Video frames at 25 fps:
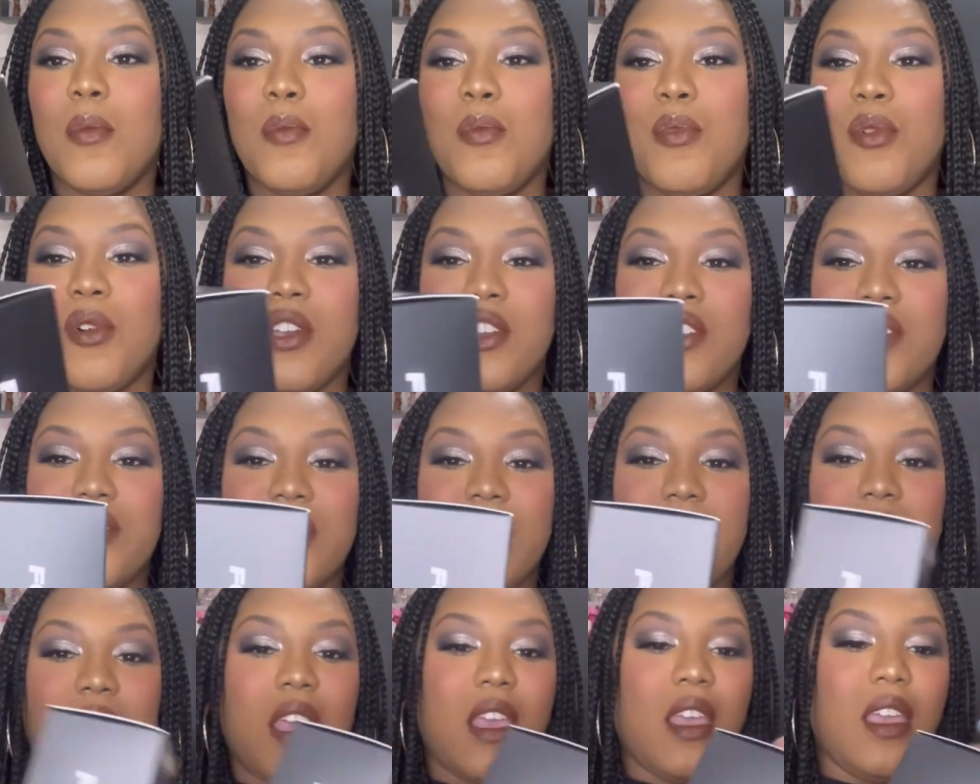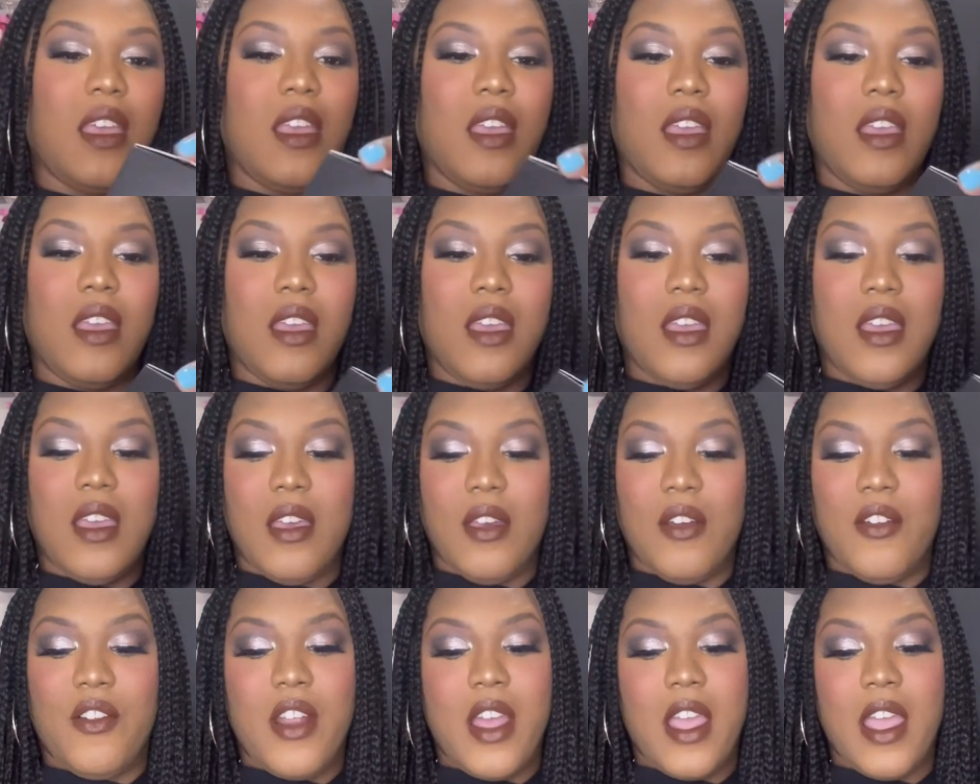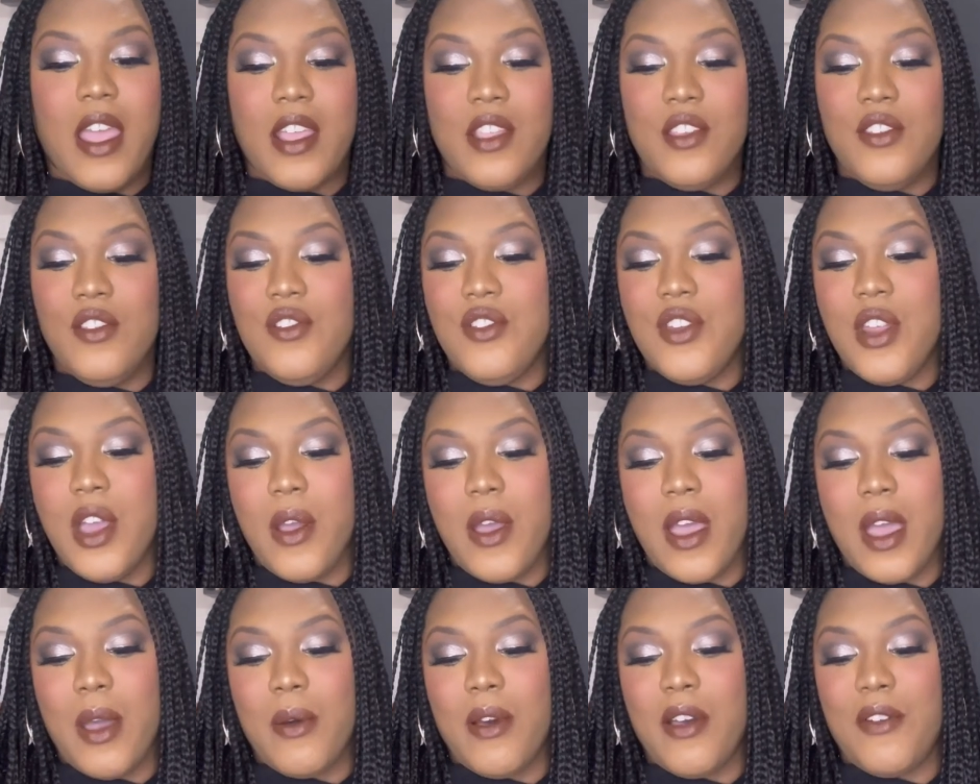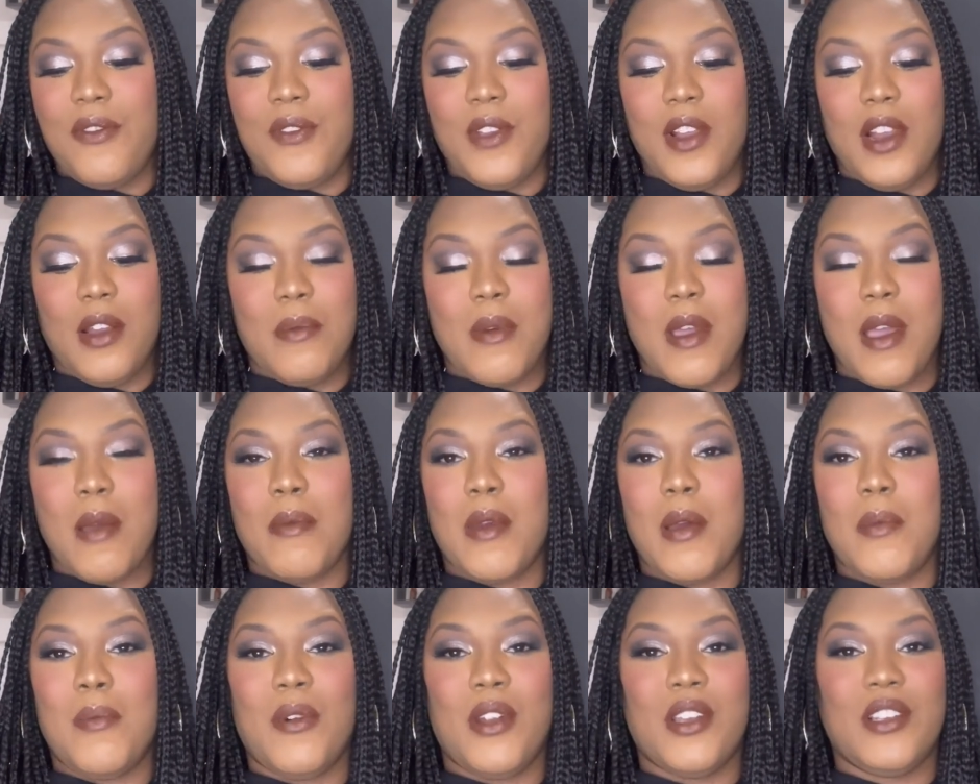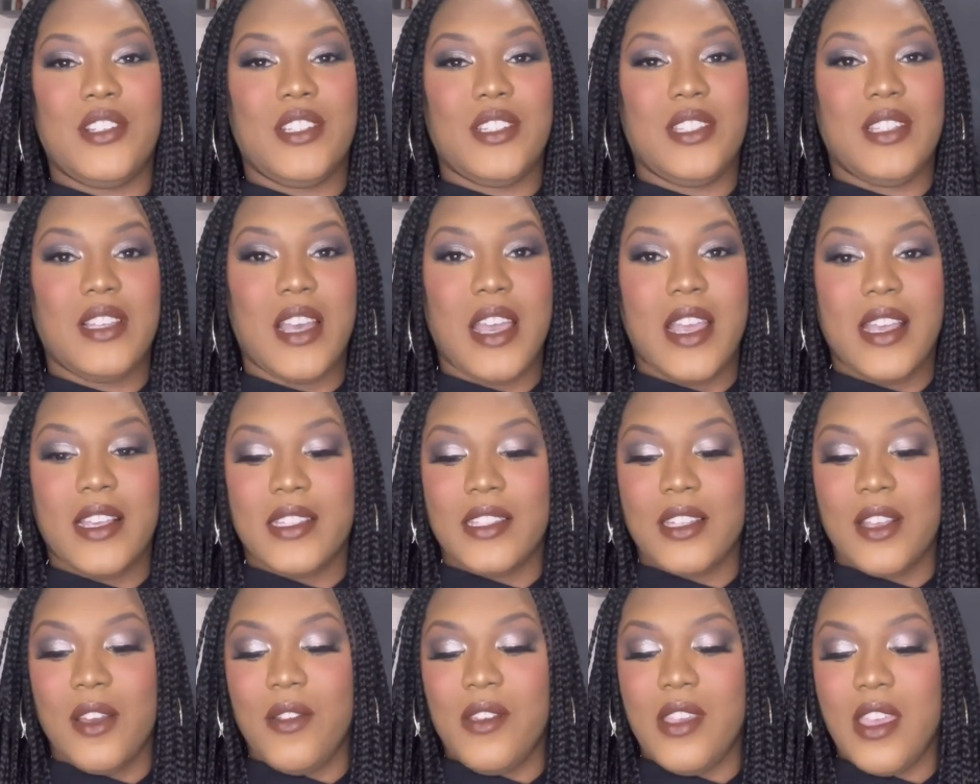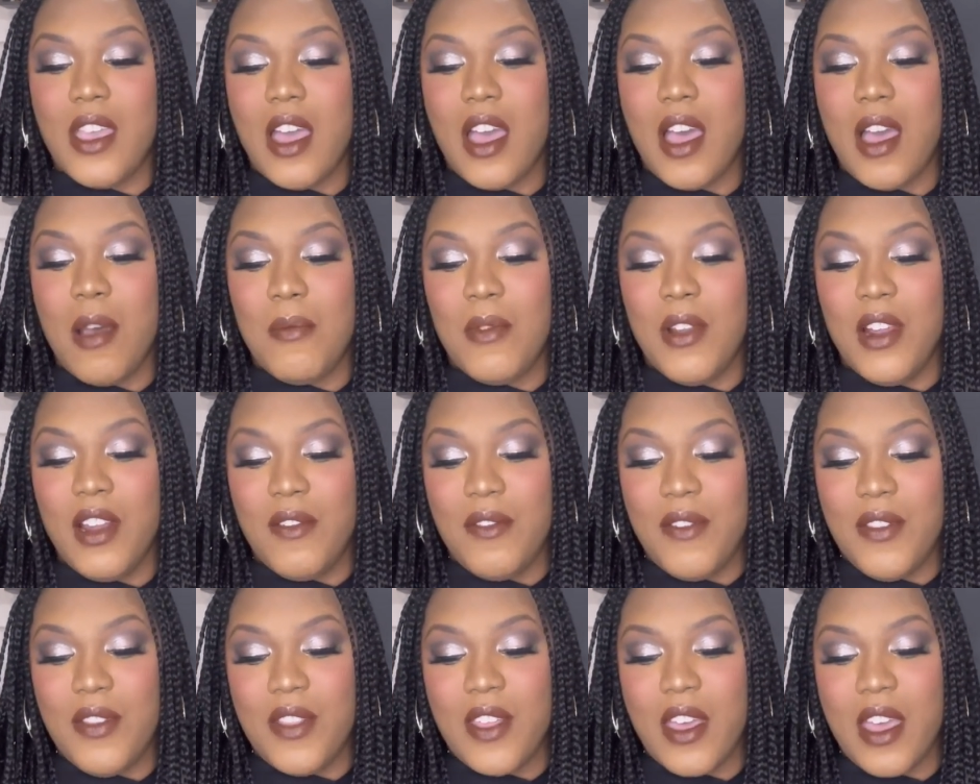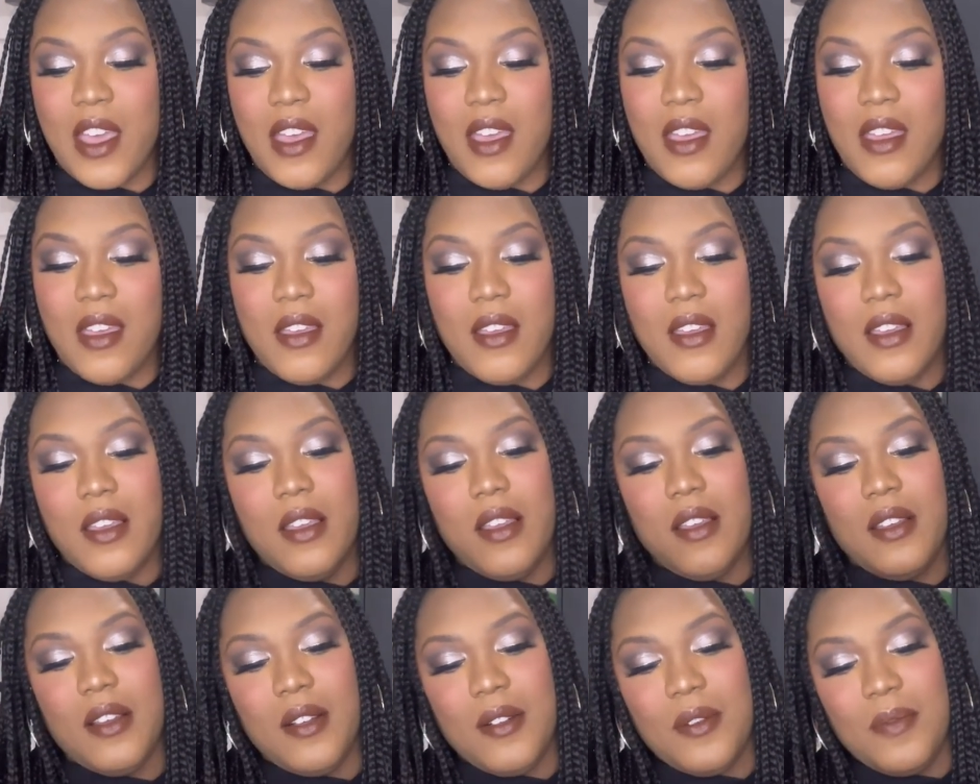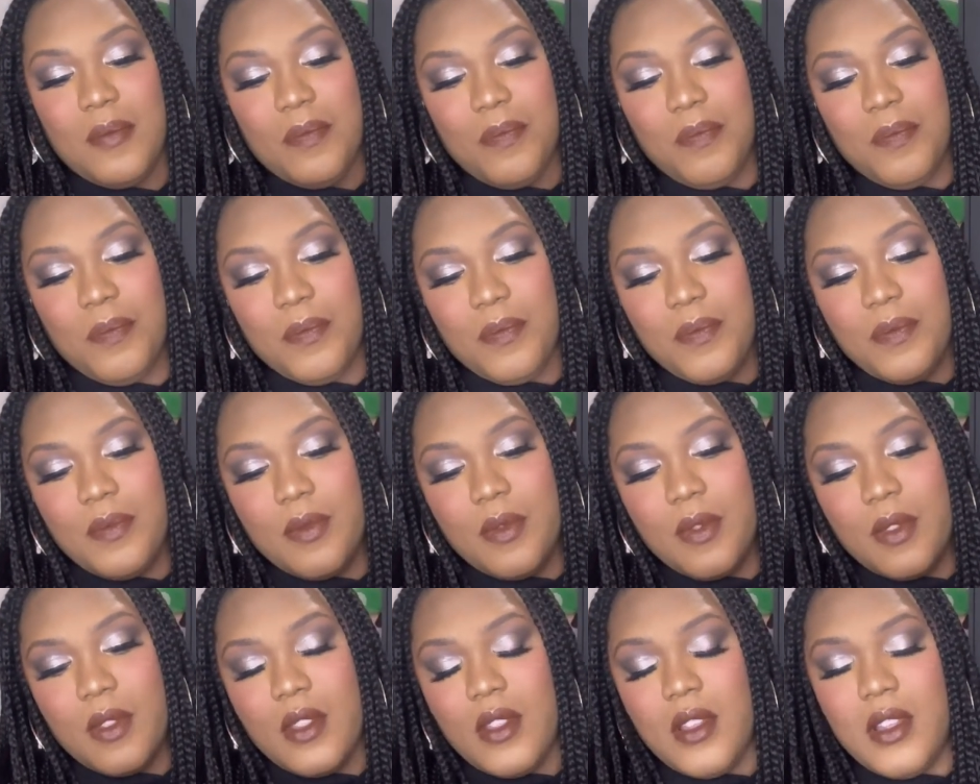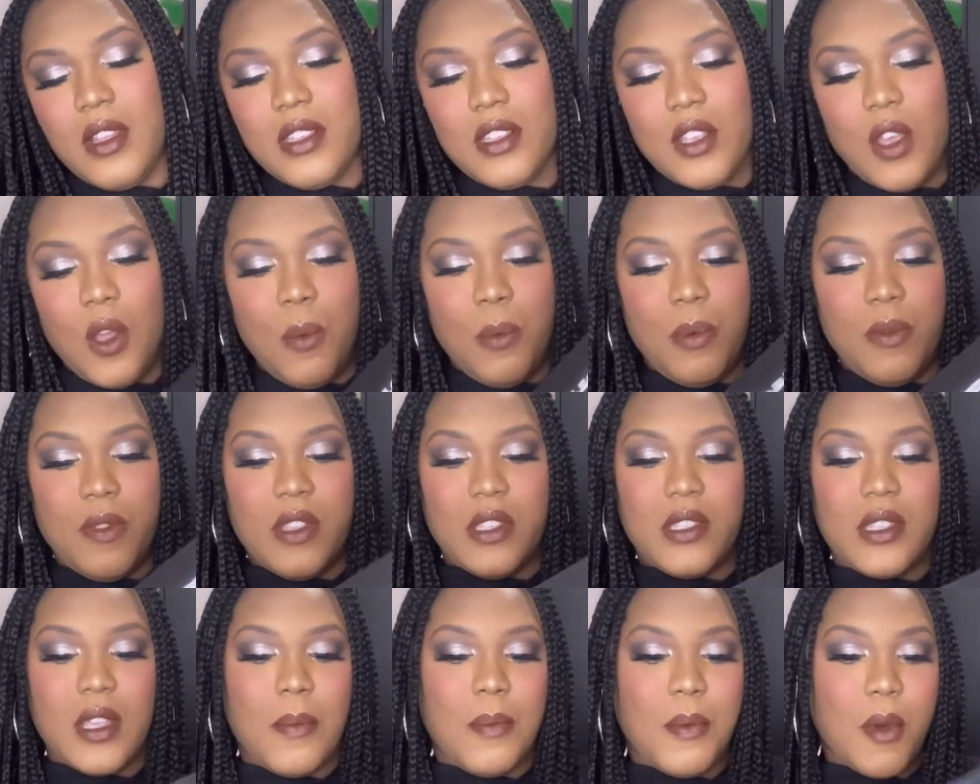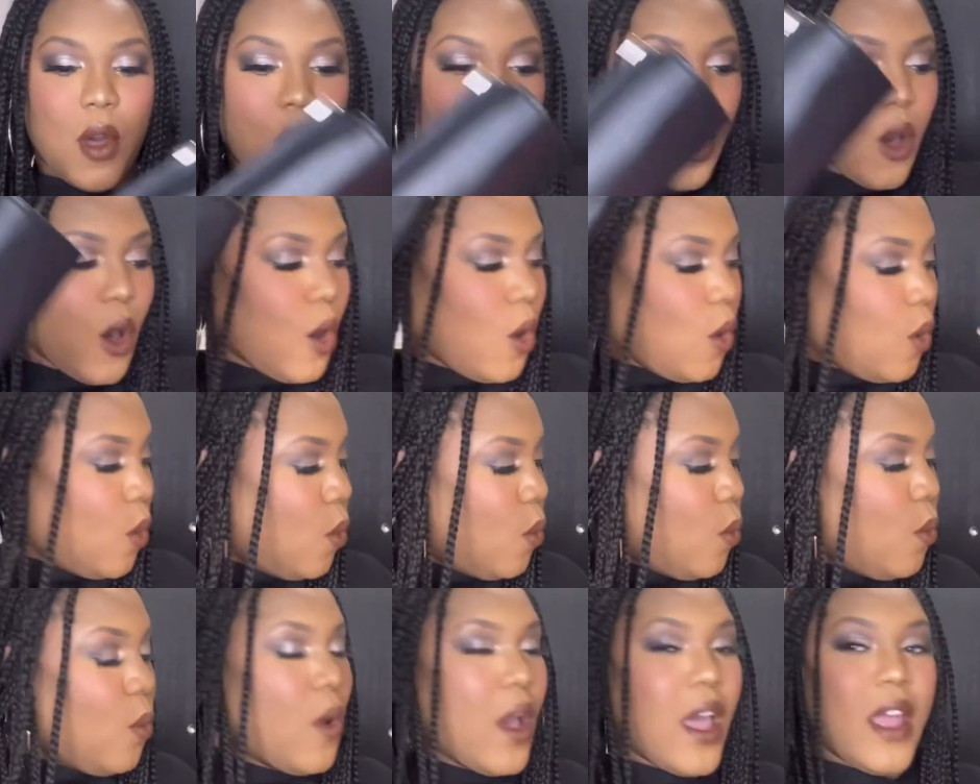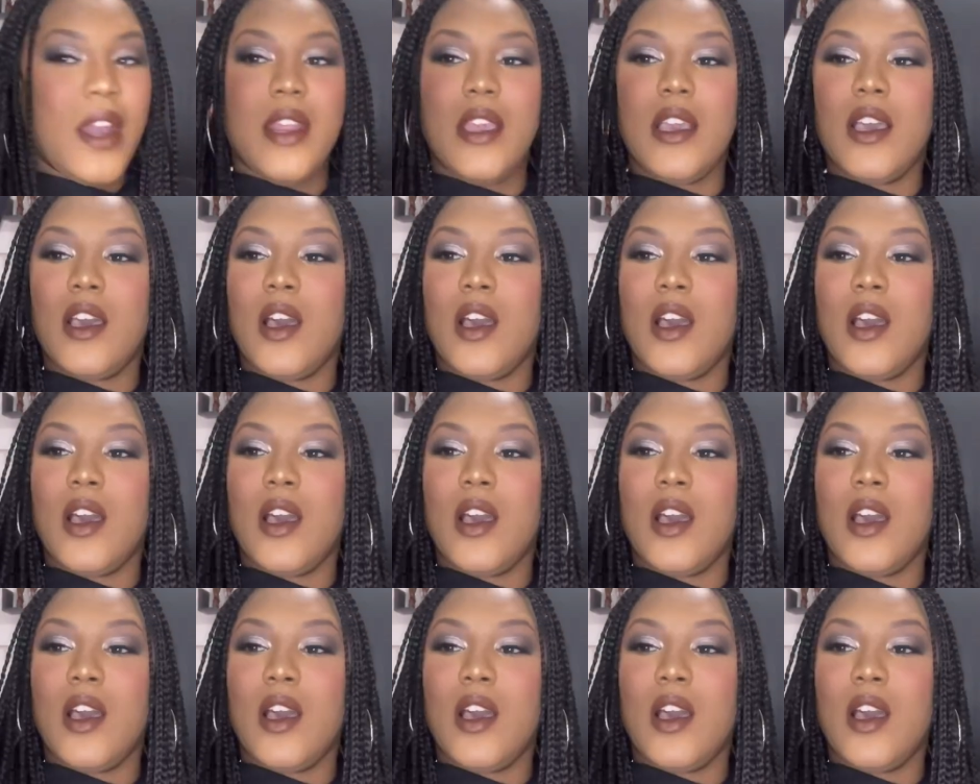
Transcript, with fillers: brush set Right, and you know how i feel about my brushes guys so yeah i'm loving that let's open this up oh and it